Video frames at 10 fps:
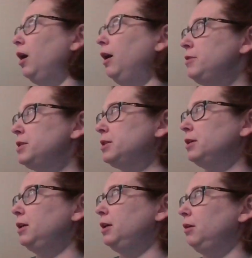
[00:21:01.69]

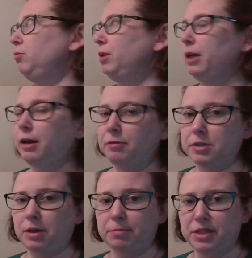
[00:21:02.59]
obviously we have
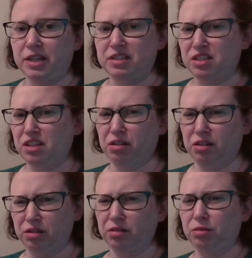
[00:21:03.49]
subsets that are